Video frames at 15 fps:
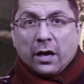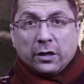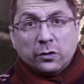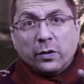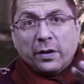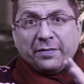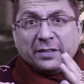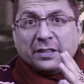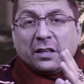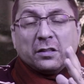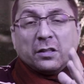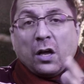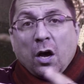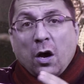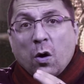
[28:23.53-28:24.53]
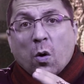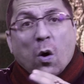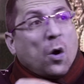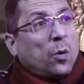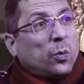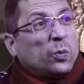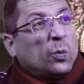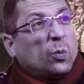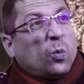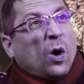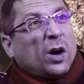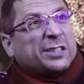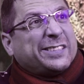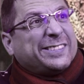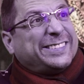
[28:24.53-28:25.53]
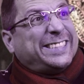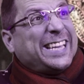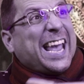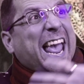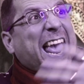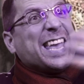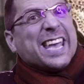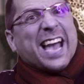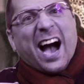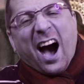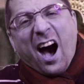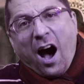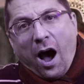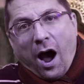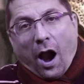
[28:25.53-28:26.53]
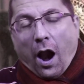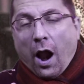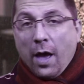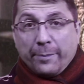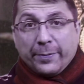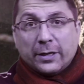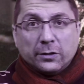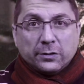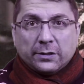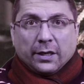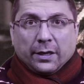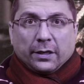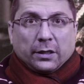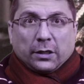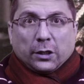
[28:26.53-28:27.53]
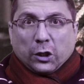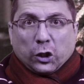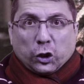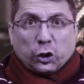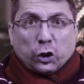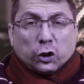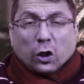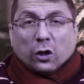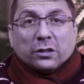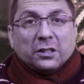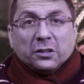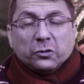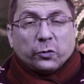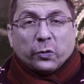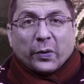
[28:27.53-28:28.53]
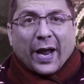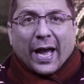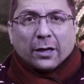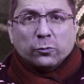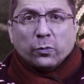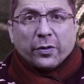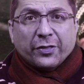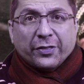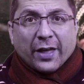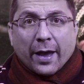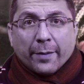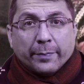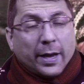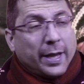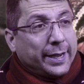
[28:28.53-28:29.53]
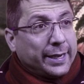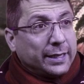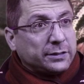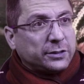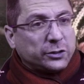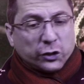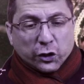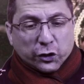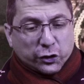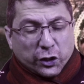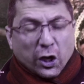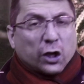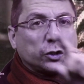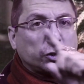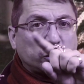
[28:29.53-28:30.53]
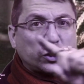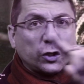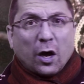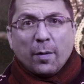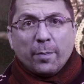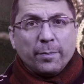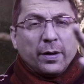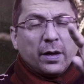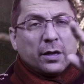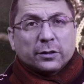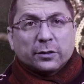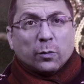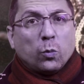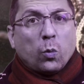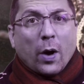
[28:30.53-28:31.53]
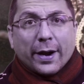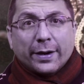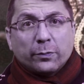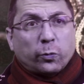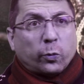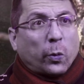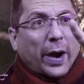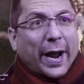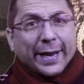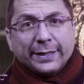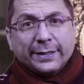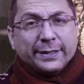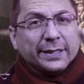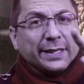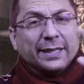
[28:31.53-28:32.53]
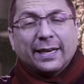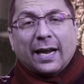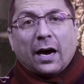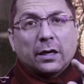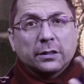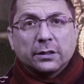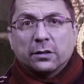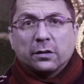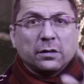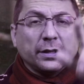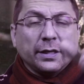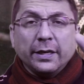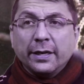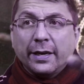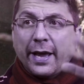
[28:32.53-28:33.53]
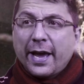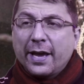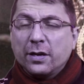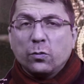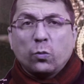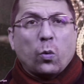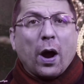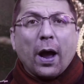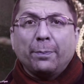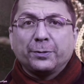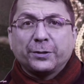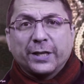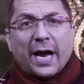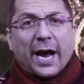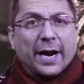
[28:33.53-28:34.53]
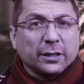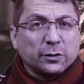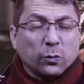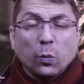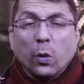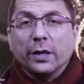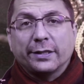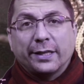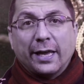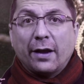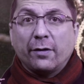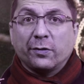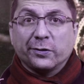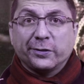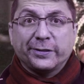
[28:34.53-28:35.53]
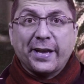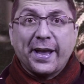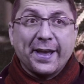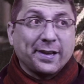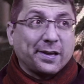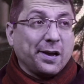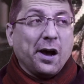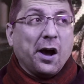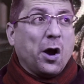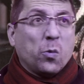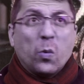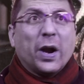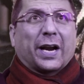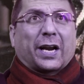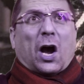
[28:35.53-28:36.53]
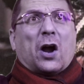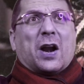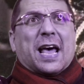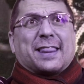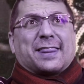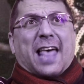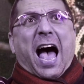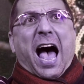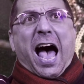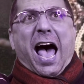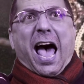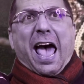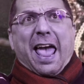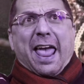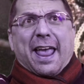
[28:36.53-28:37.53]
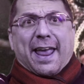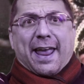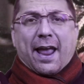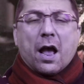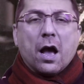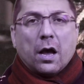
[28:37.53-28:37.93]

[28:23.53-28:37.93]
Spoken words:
You even don't know what they are, because you don't interact with them. It's just someone writing an article in a website or whatever, saying, "Oh, we're gonna die!"